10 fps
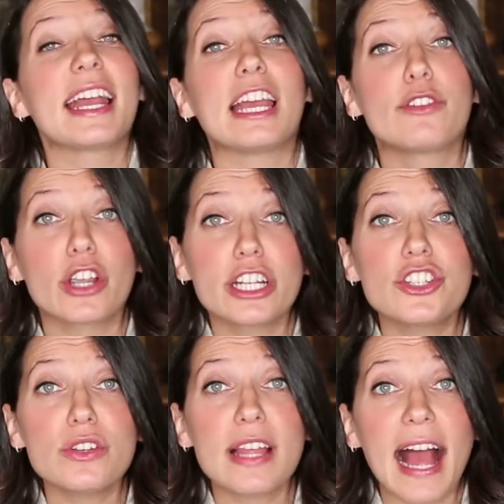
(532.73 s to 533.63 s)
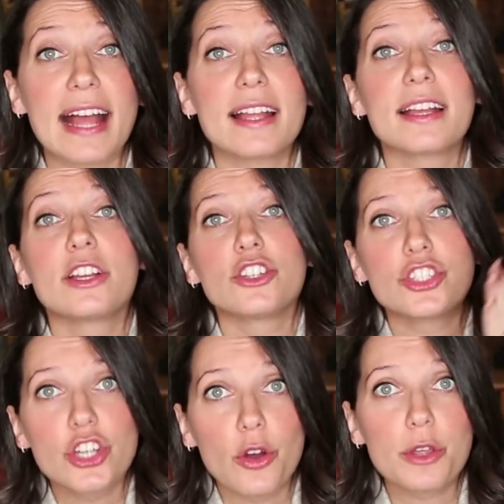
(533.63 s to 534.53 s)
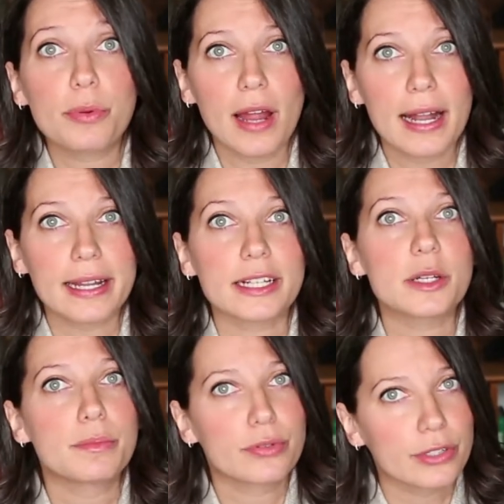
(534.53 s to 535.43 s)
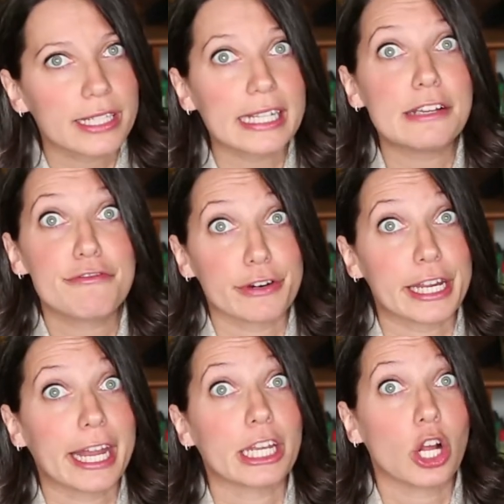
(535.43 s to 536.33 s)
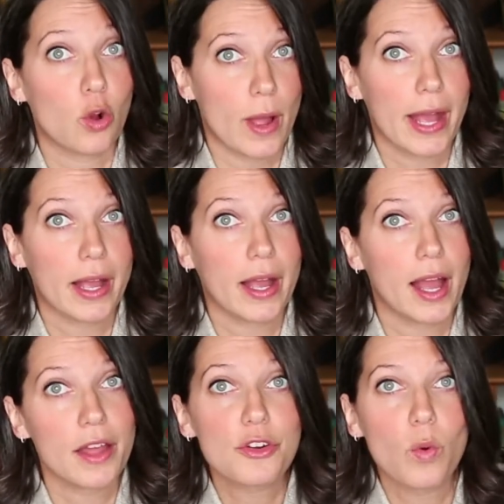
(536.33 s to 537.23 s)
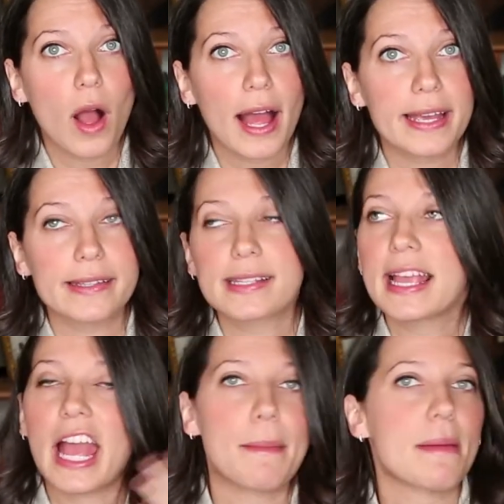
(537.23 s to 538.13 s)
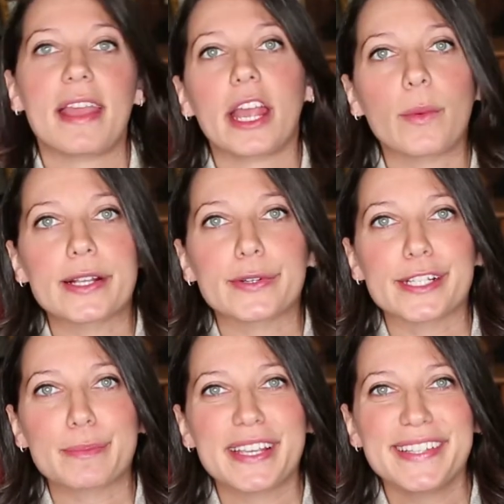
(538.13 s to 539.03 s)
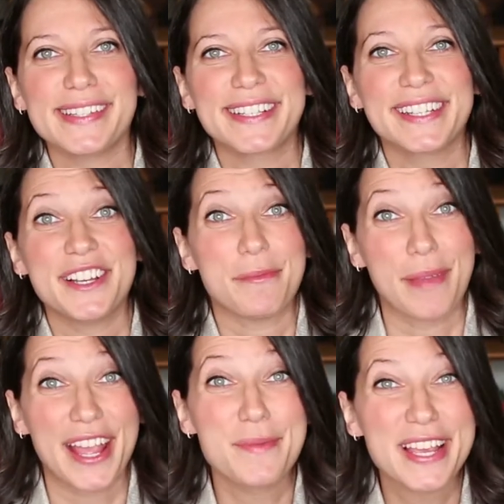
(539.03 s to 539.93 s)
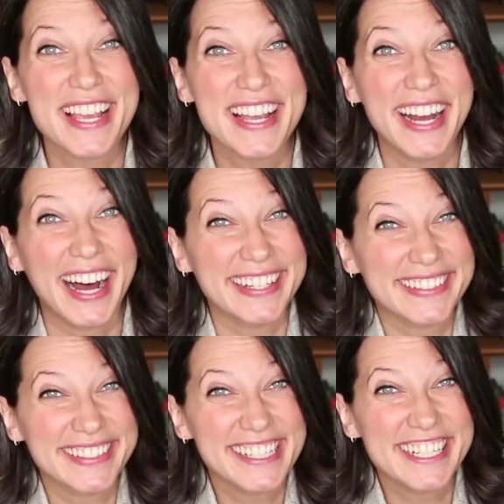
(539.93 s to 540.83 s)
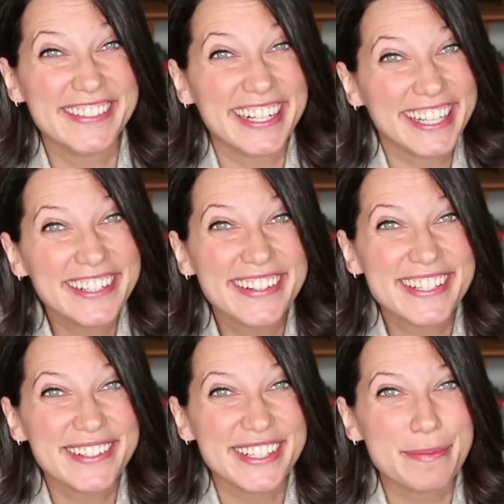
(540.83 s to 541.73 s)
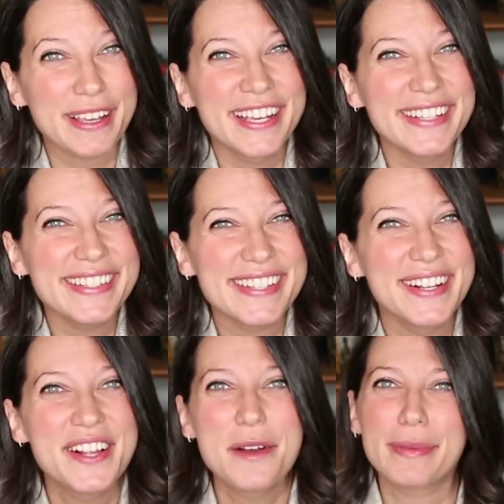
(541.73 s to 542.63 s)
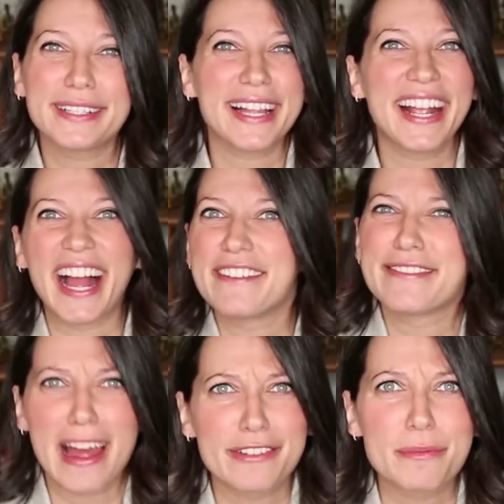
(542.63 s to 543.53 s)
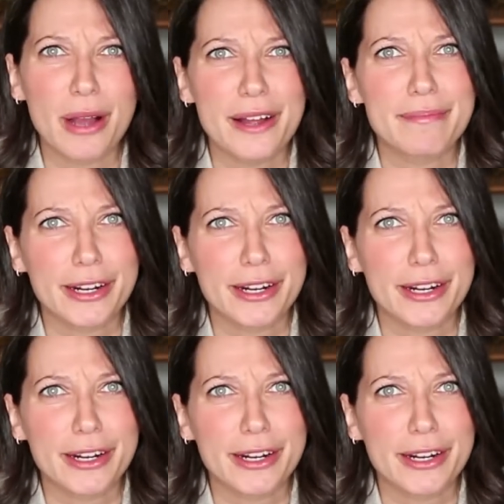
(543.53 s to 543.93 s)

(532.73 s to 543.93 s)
If you're gonna do that, show the product pretty friggin' quick. Otherwise, am I making Rice Krispies? Maybe, I don't know. I like Rice Krispies, but like I've never bought